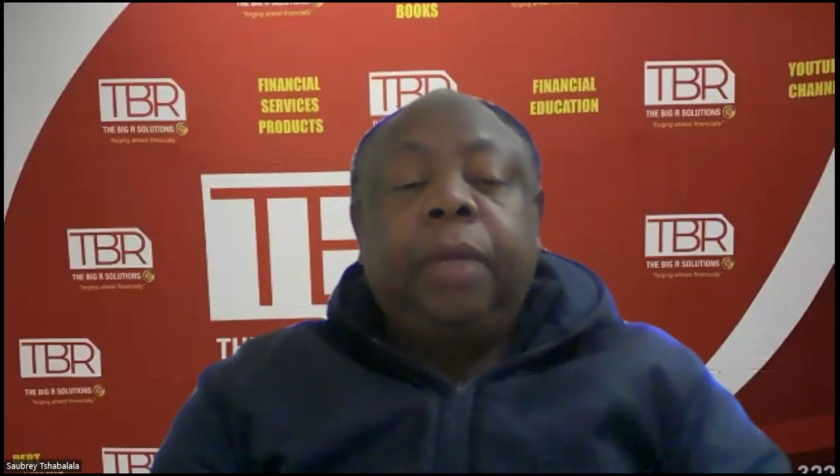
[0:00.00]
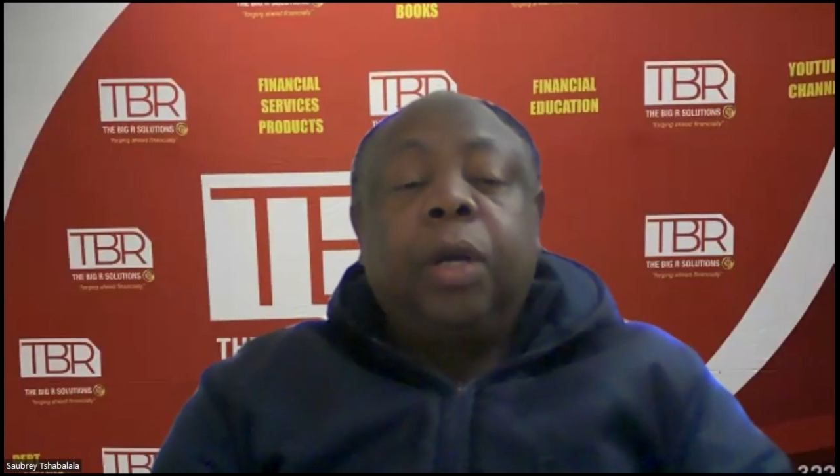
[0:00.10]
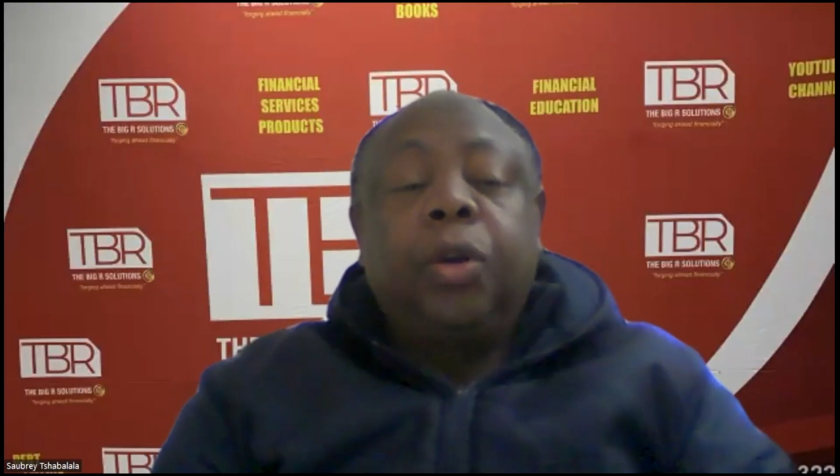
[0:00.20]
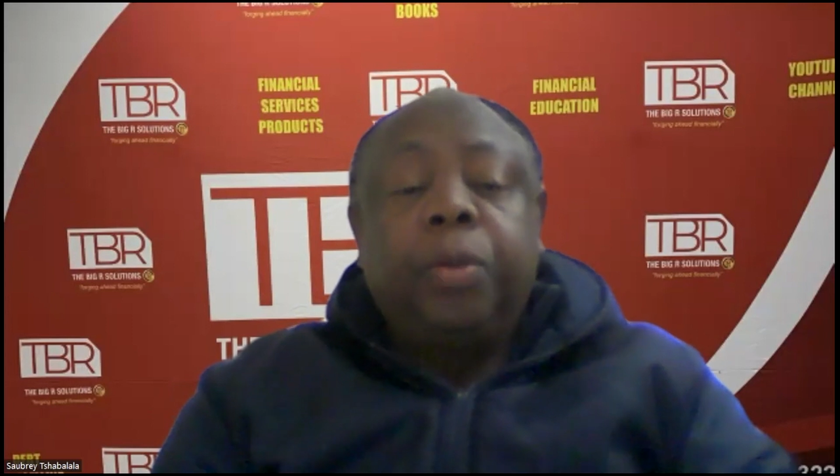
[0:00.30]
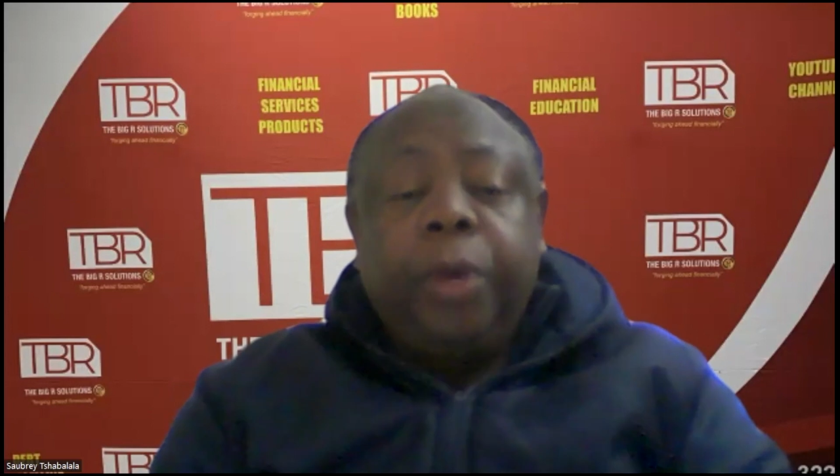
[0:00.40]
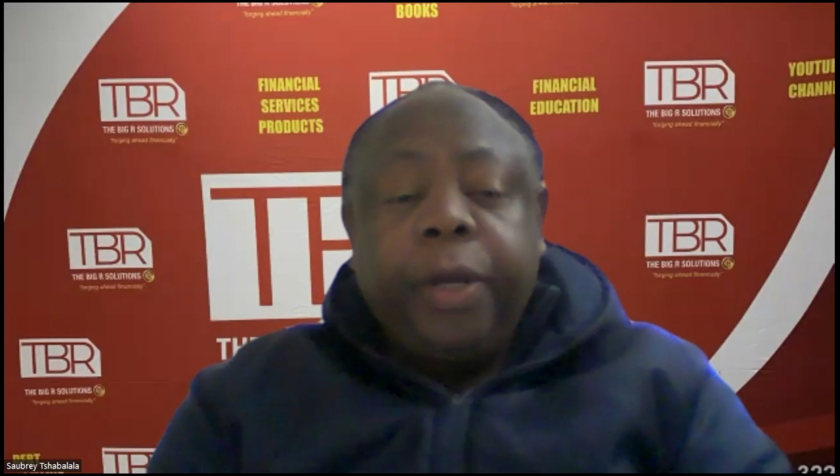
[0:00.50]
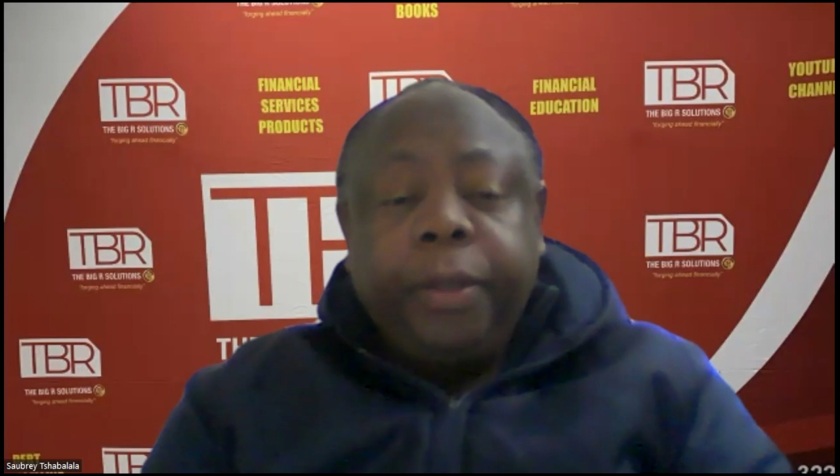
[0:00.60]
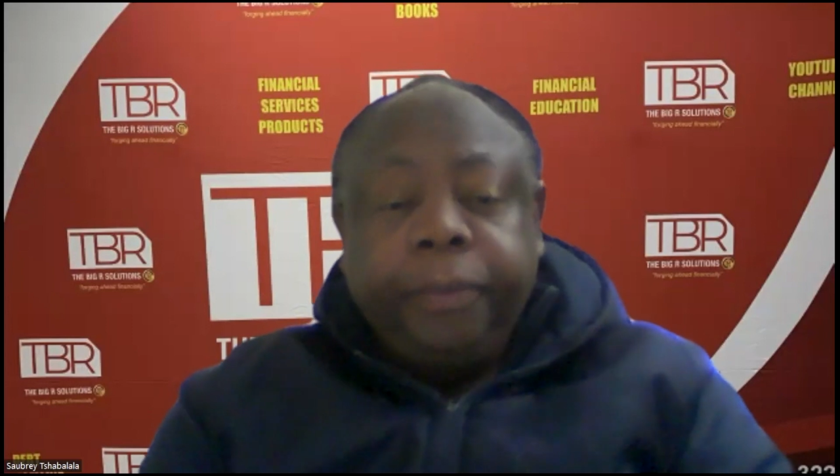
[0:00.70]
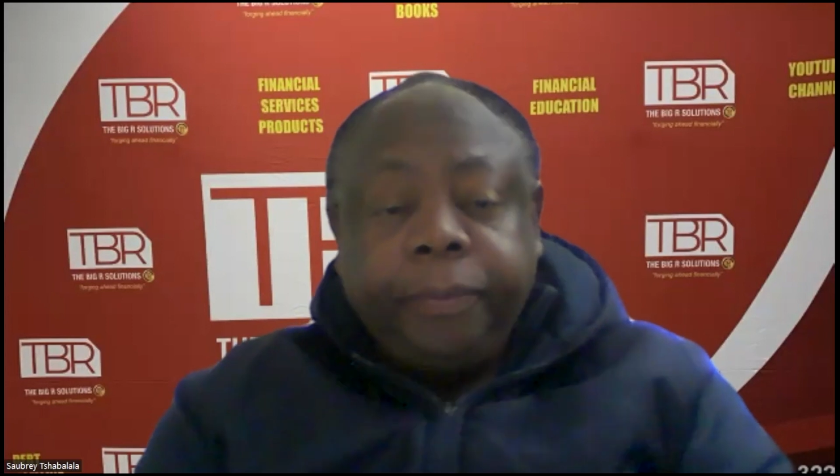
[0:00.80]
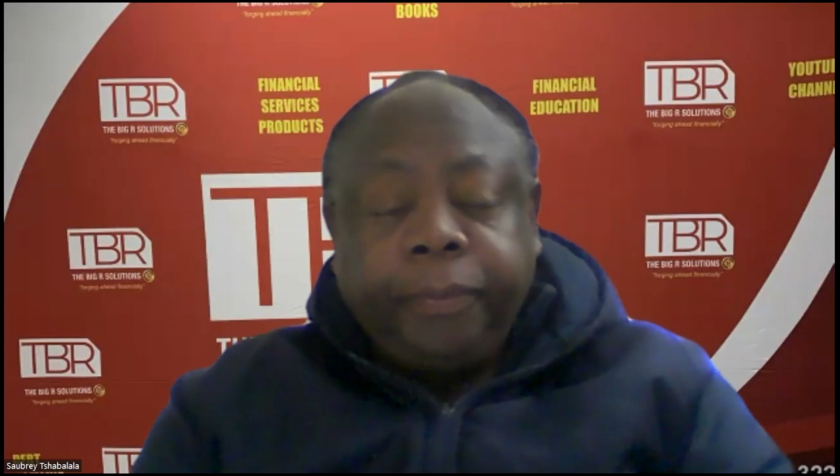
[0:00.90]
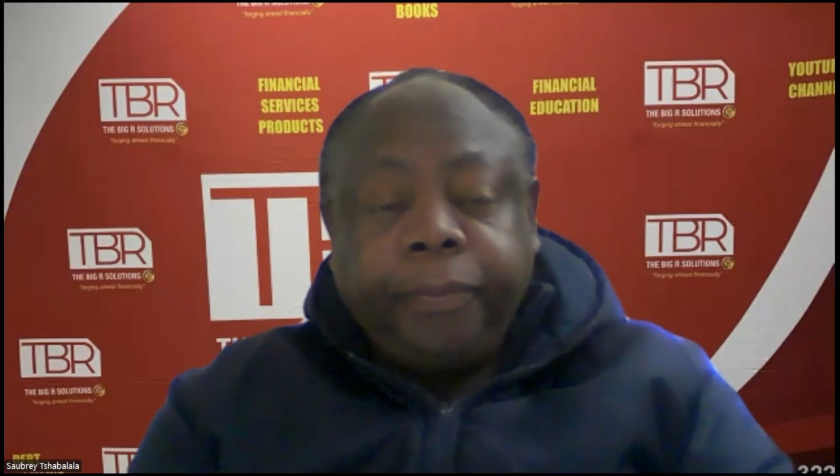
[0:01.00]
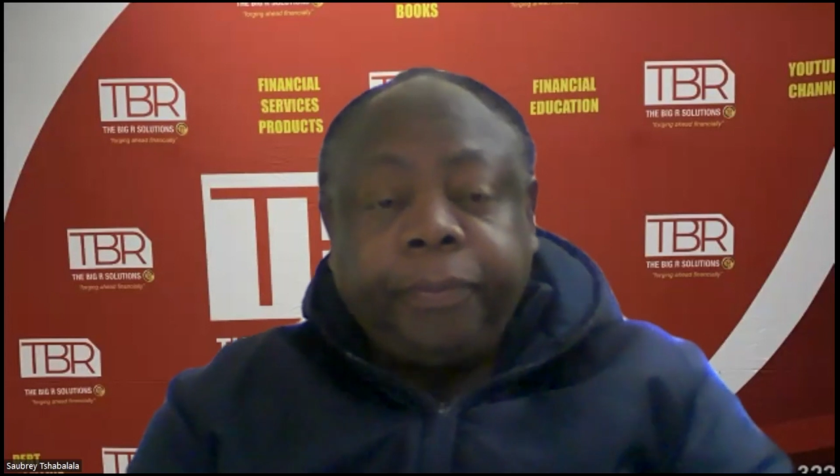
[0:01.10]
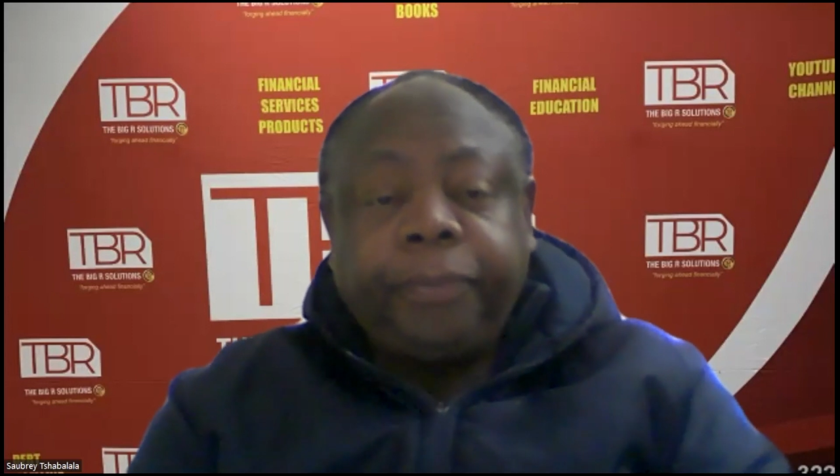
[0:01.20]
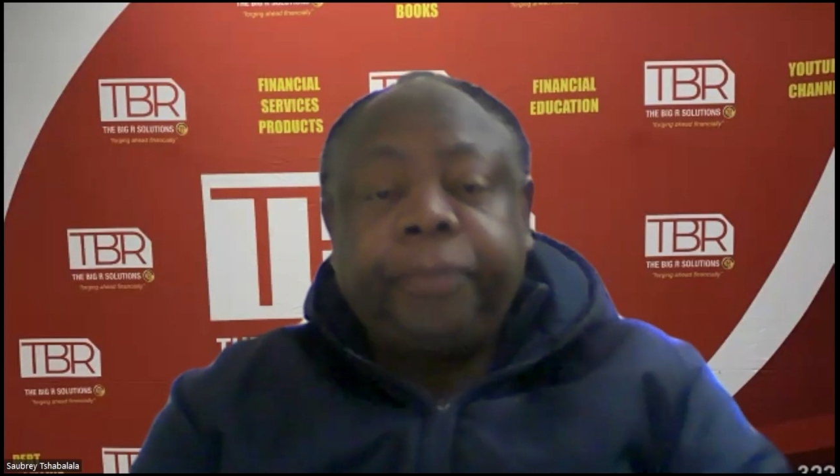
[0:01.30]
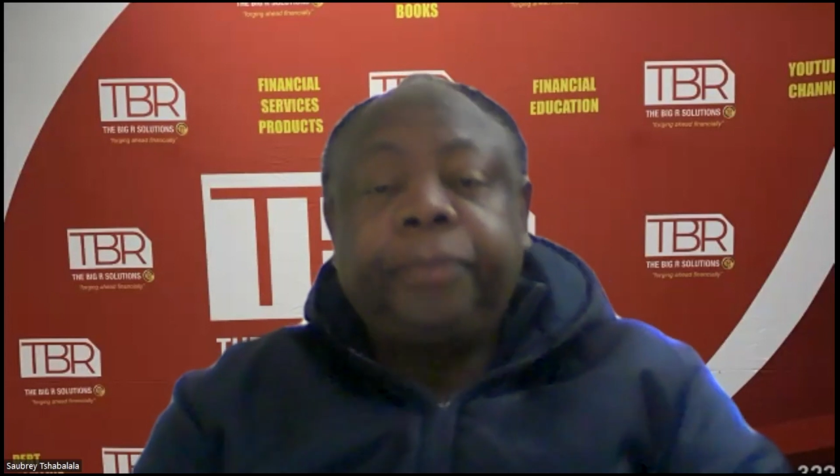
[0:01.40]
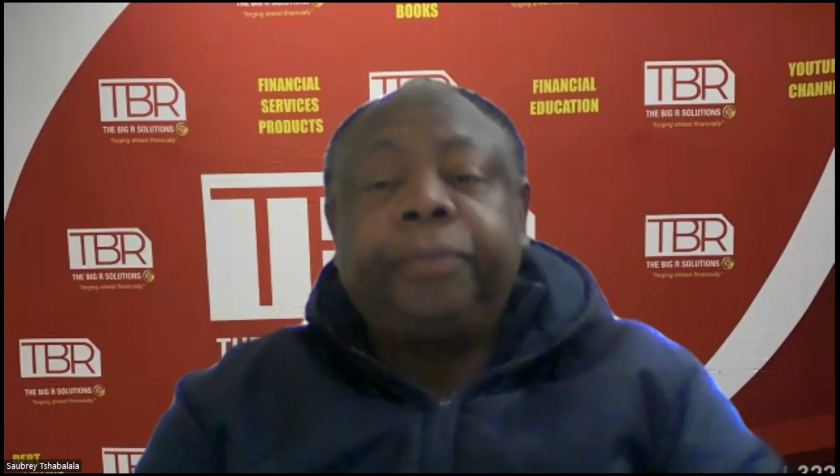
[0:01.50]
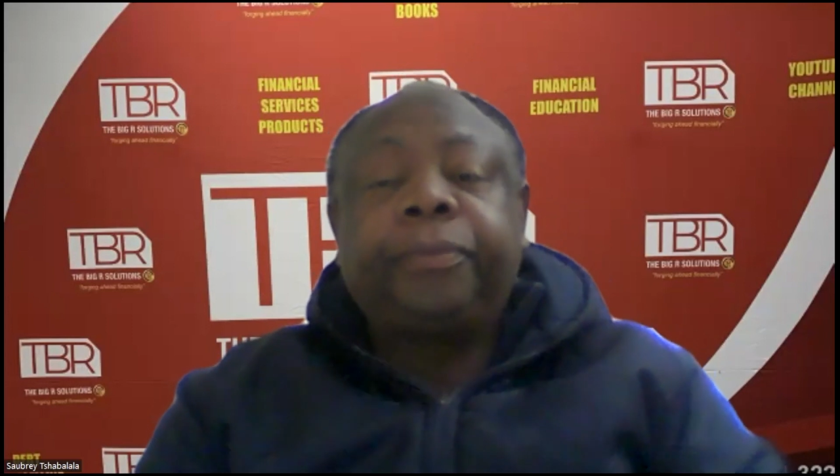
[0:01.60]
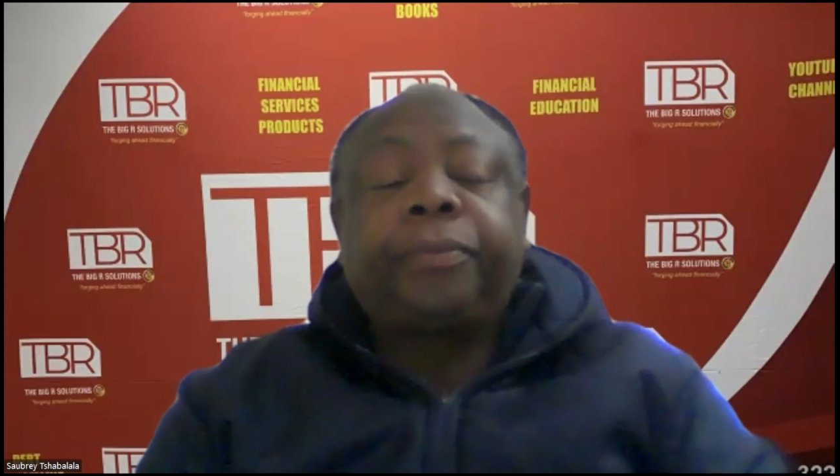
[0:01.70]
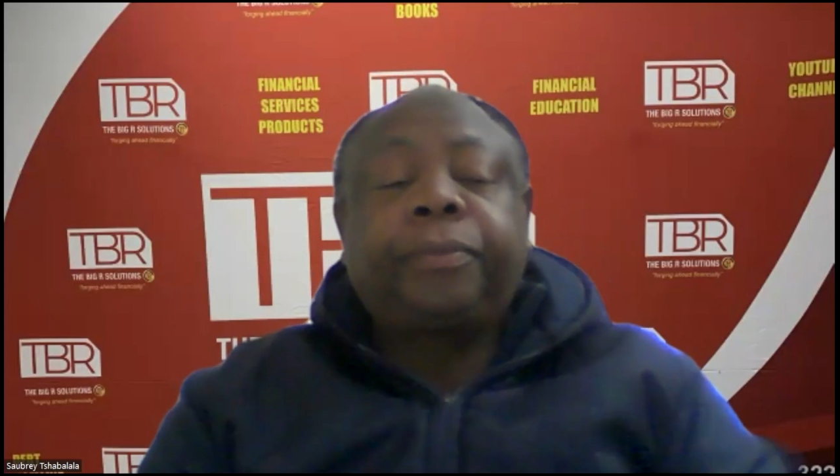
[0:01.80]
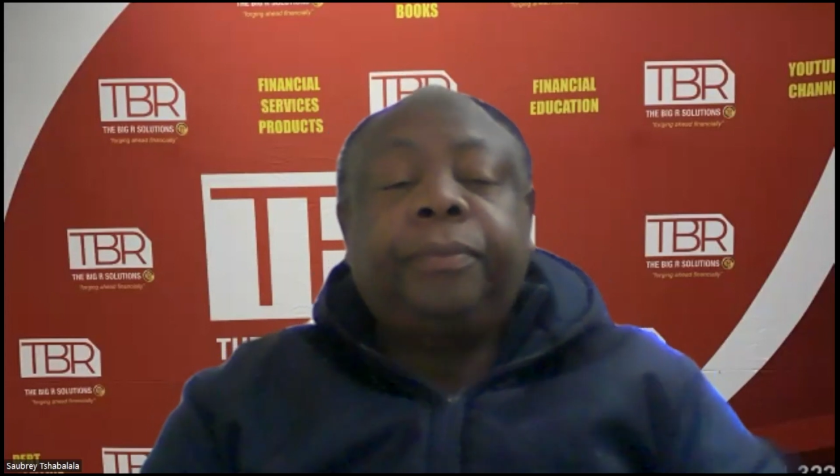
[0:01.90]
Good morning.
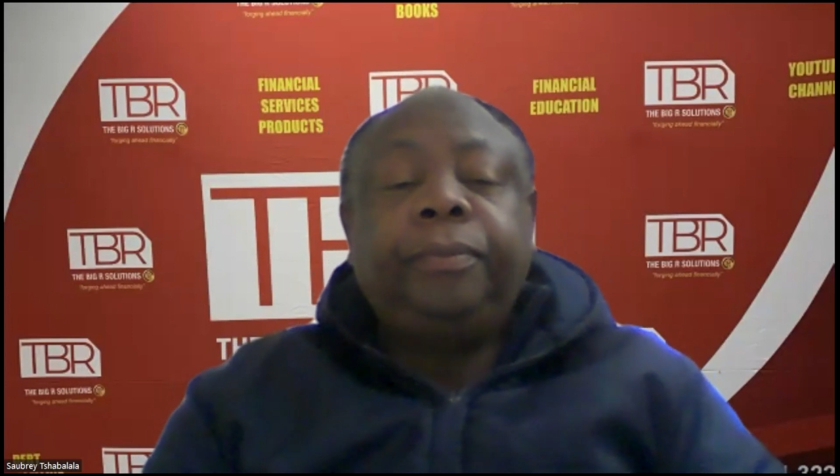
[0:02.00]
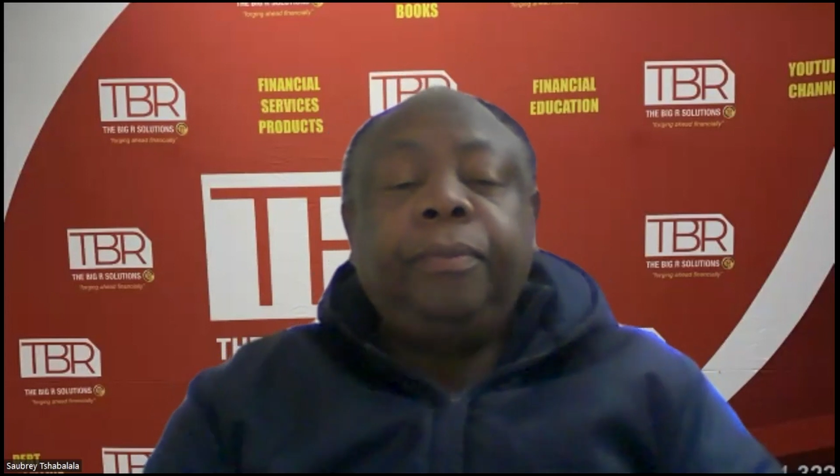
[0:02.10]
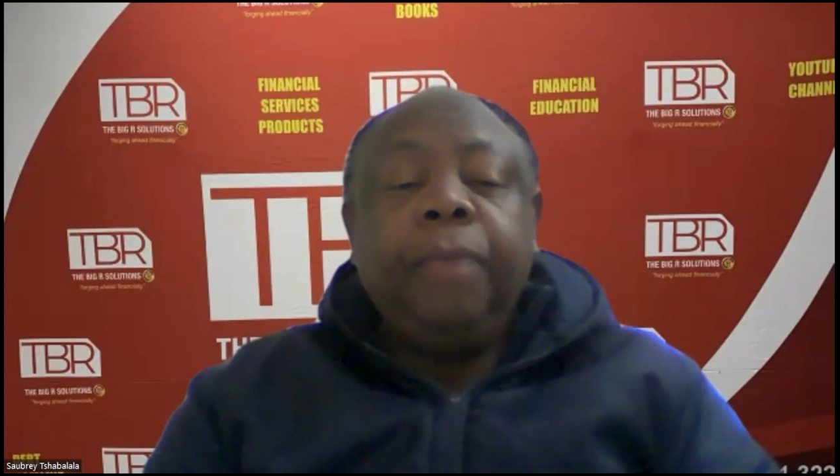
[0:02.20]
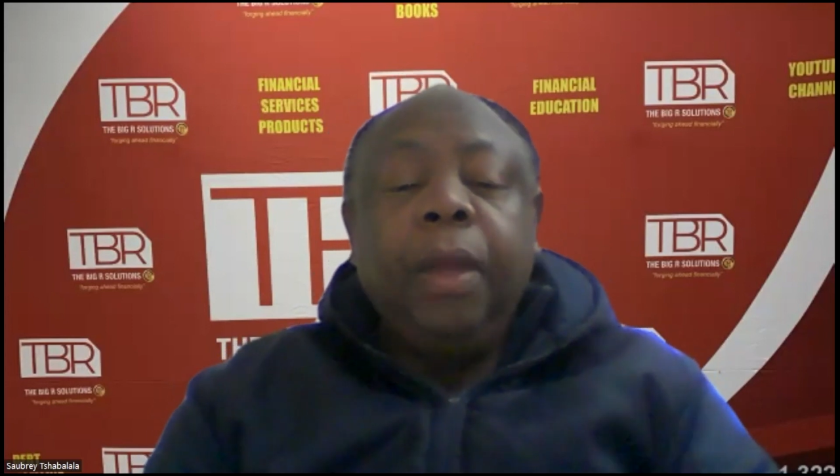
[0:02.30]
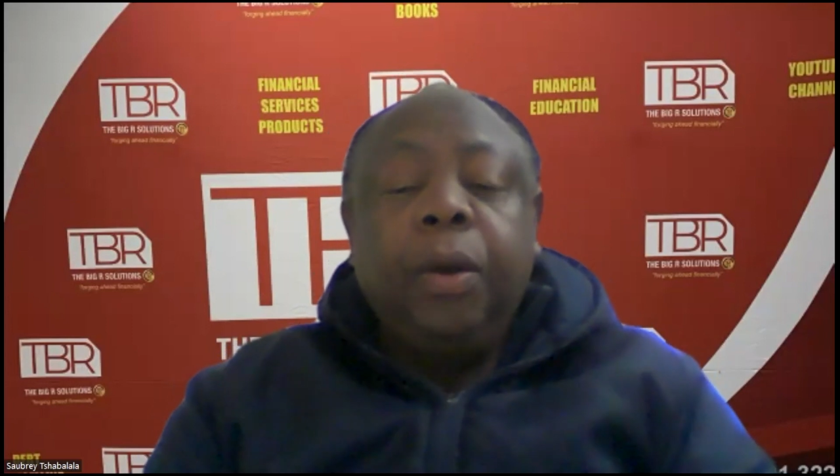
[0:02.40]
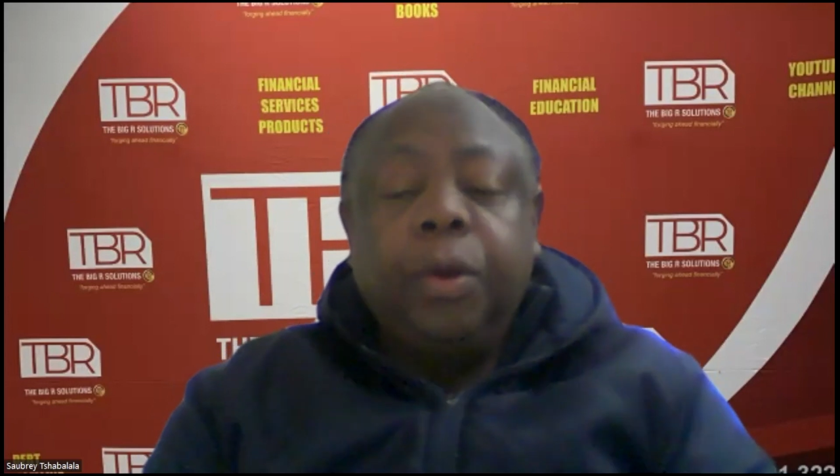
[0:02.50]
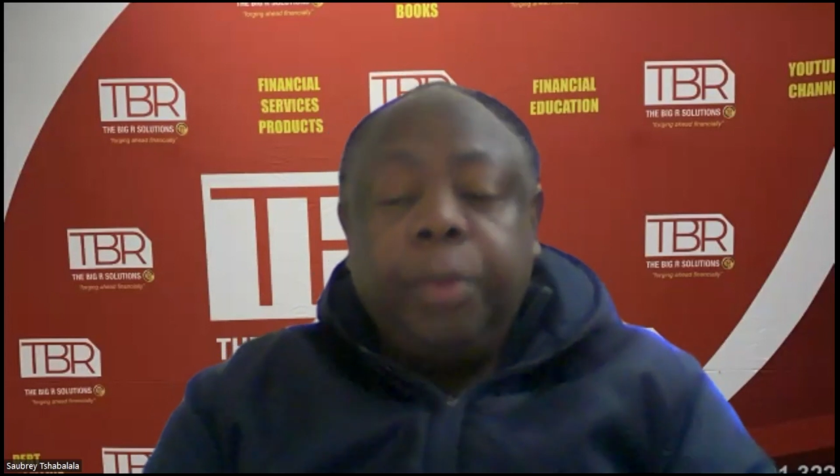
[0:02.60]
Good